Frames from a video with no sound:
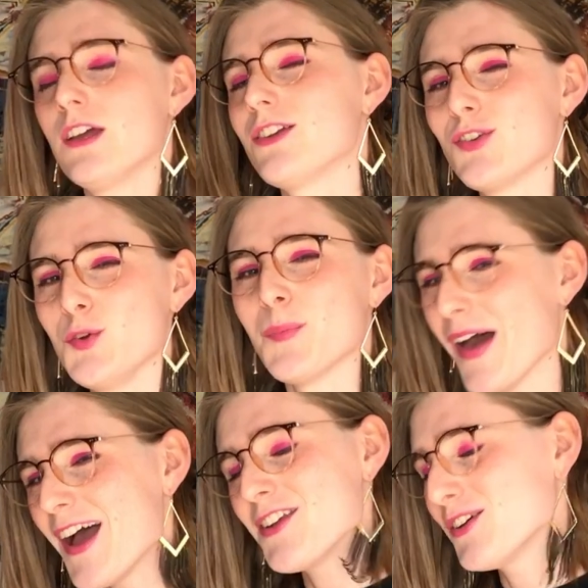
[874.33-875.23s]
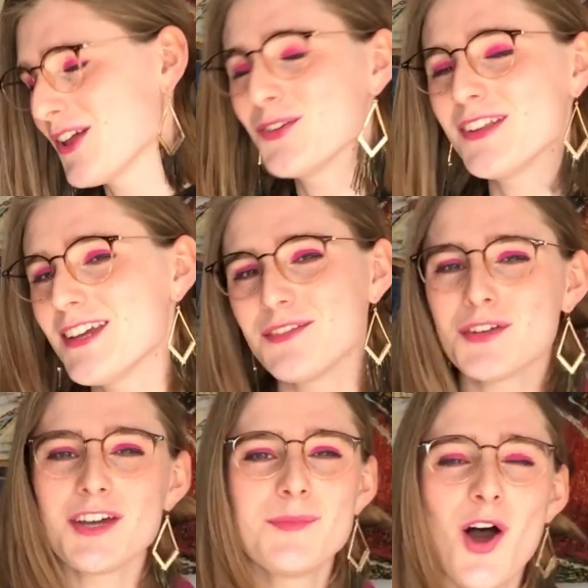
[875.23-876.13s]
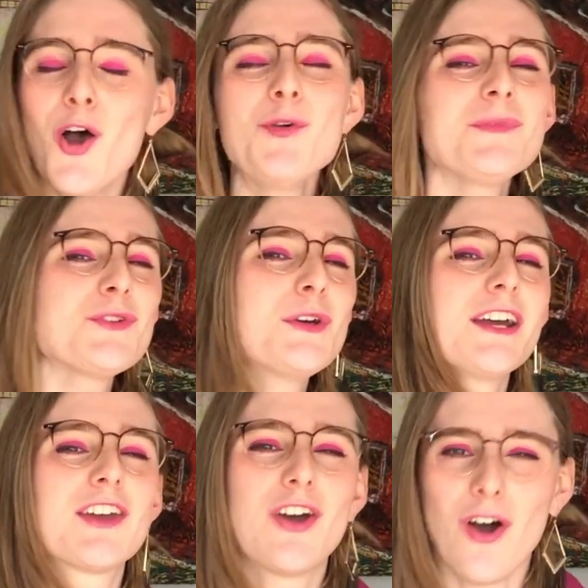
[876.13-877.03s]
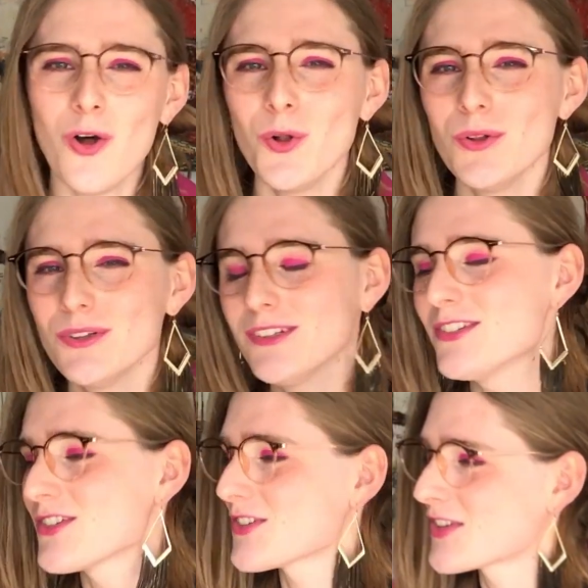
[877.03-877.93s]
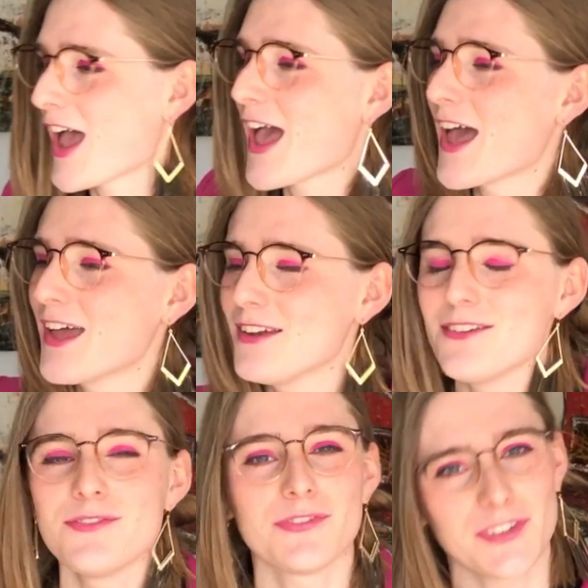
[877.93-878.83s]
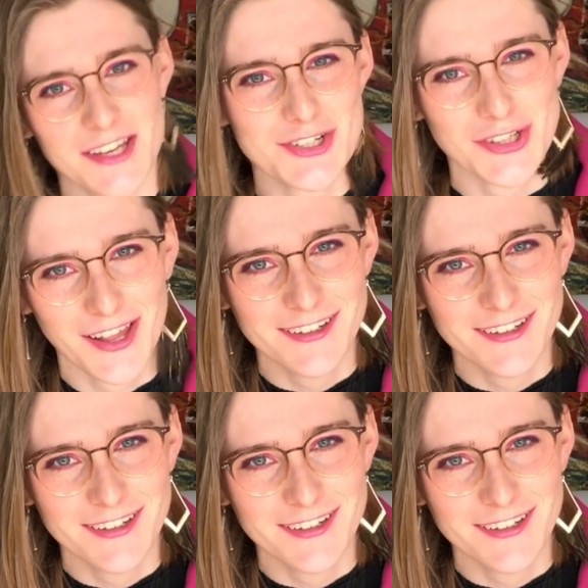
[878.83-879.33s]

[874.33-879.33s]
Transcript: Too bad you'll only ever come home to a cold, sad flashlight.